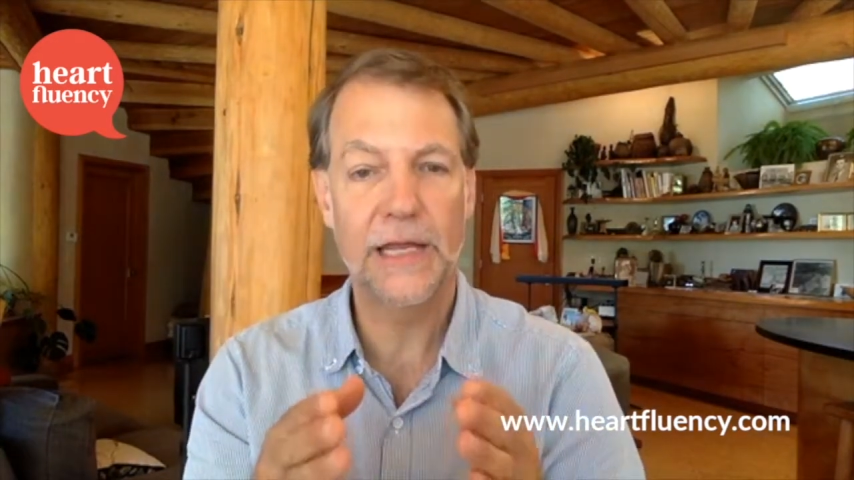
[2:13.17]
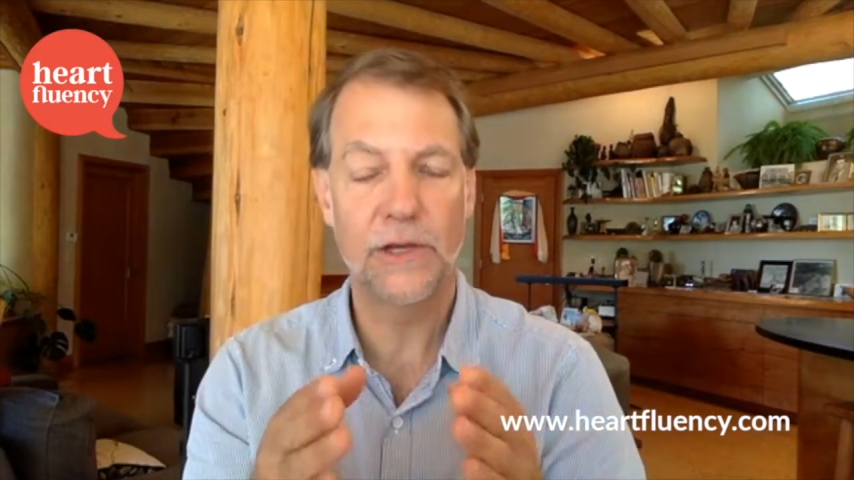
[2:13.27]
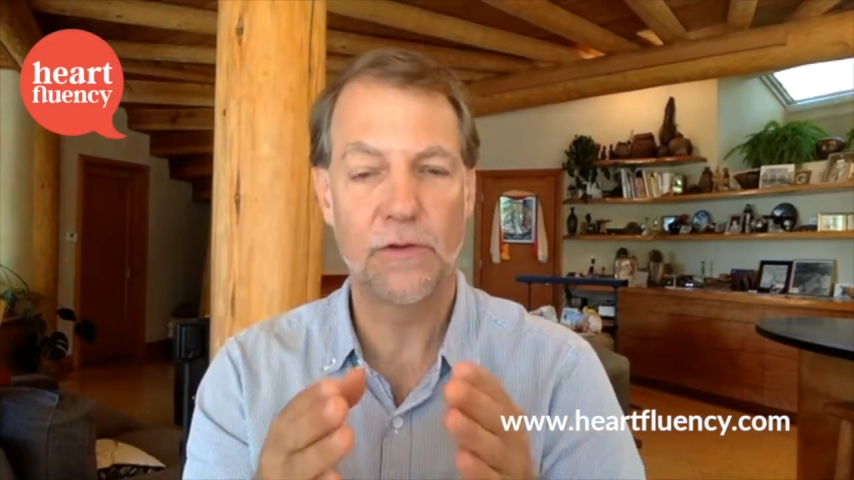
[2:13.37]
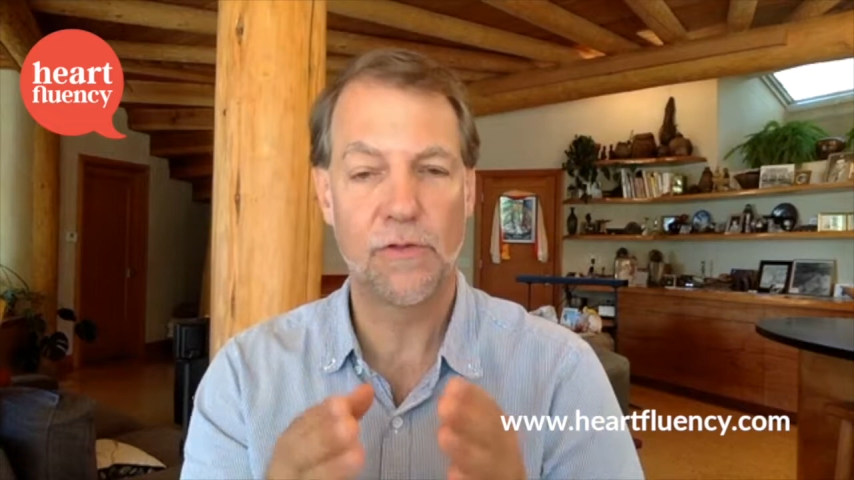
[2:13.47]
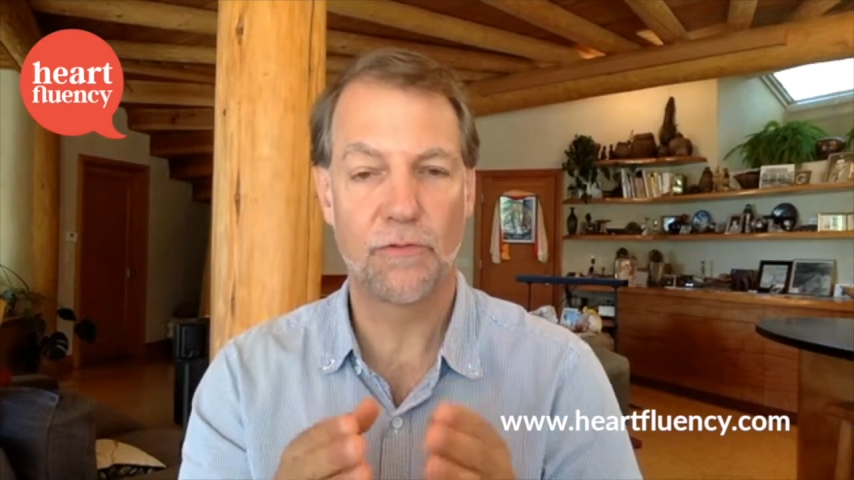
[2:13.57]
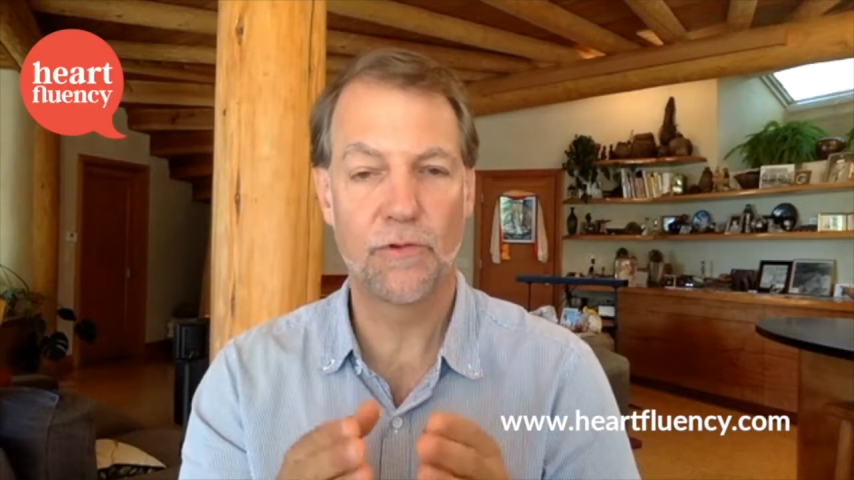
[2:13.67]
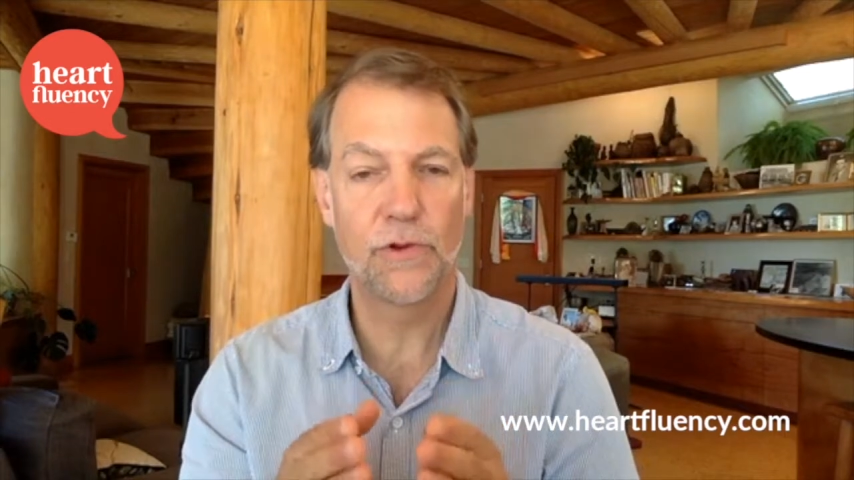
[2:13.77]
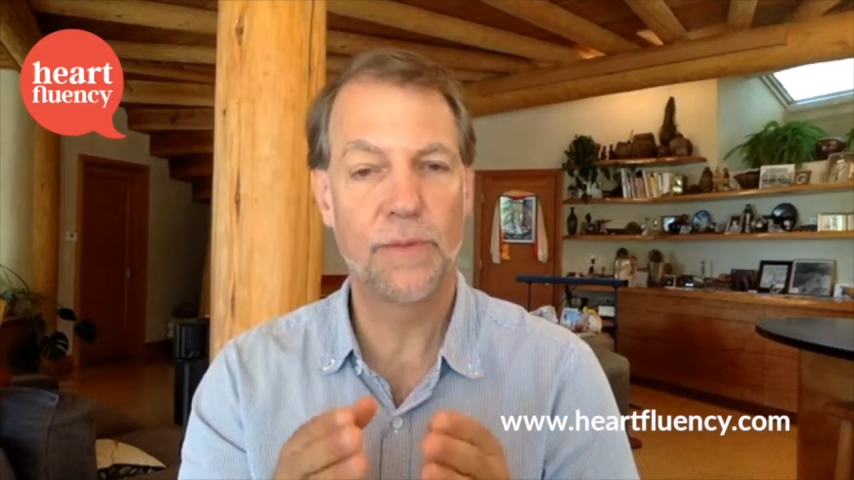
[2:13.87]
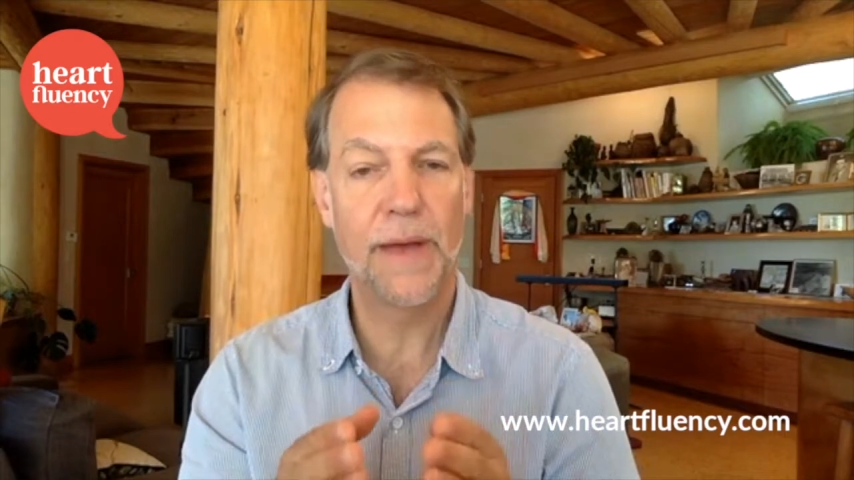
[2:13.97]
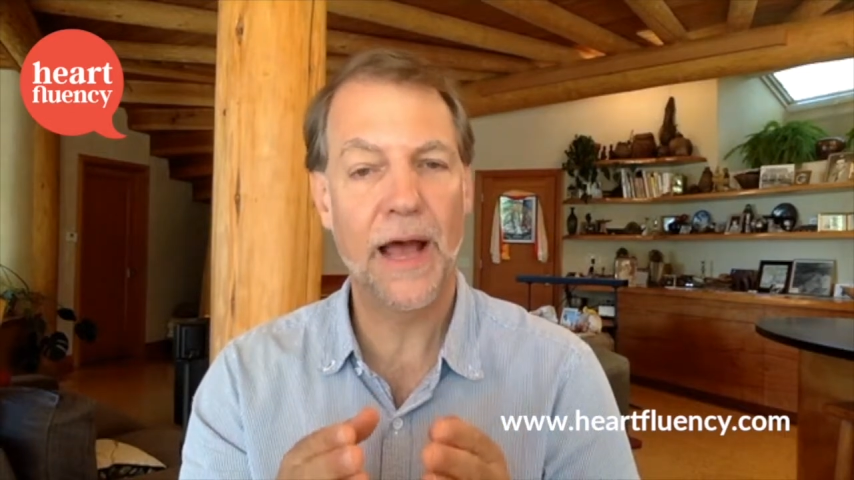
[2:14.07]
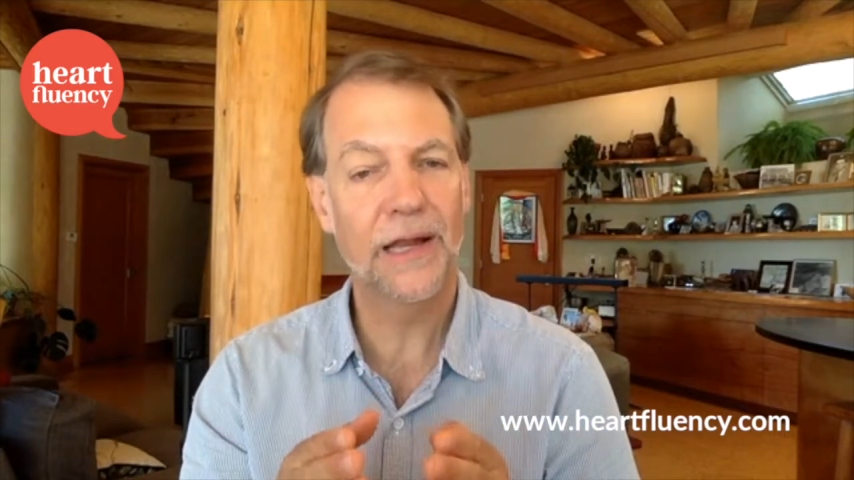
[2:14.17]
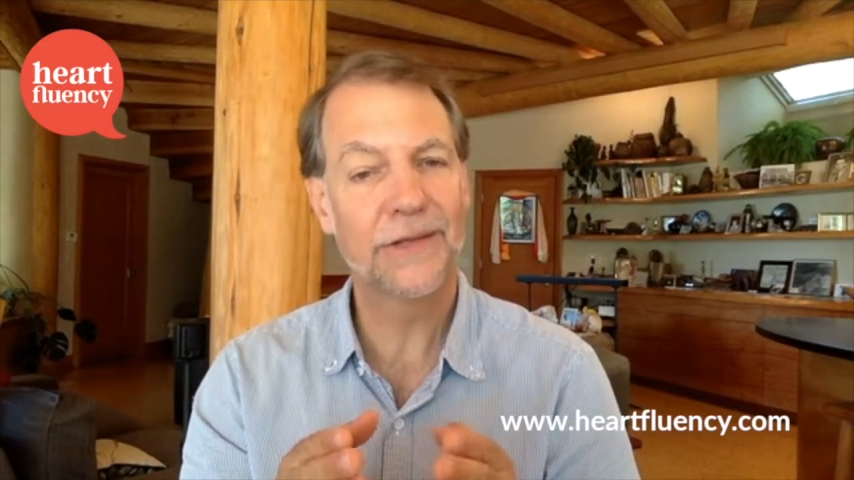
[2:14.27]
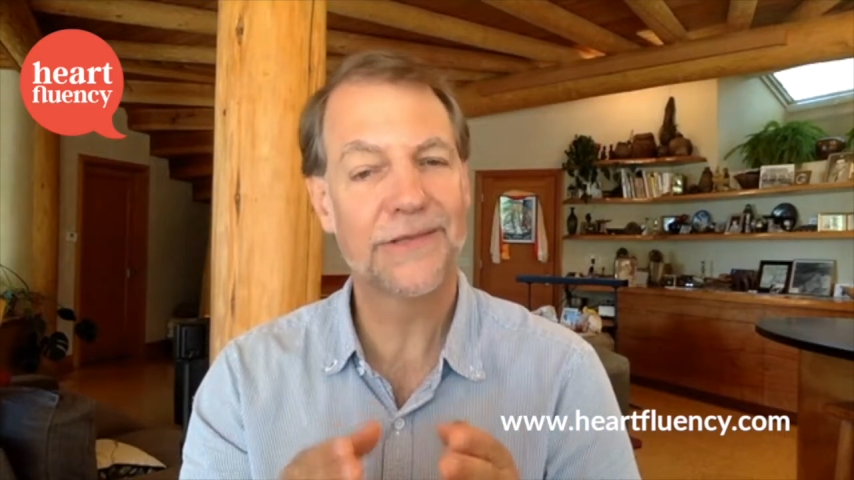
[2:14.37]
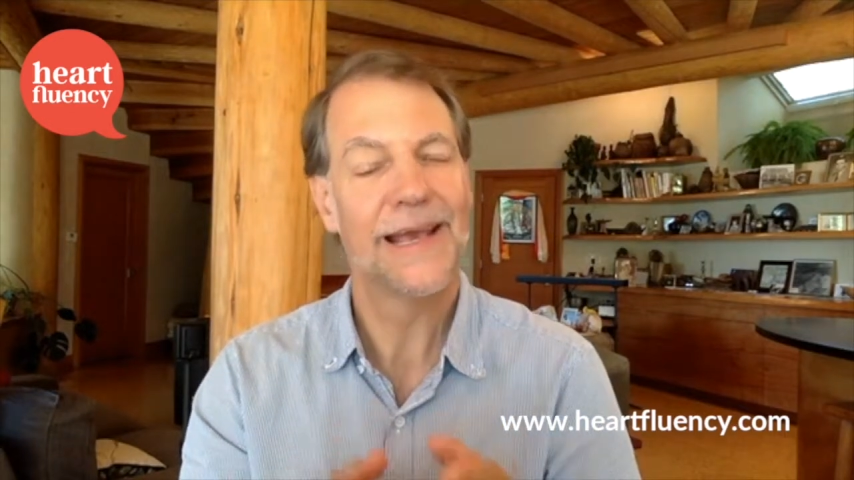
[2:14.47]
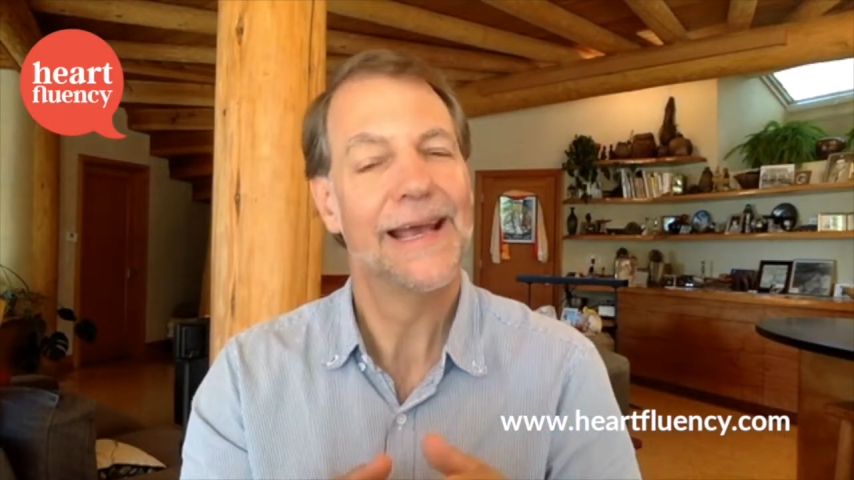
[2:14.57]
you through the balance,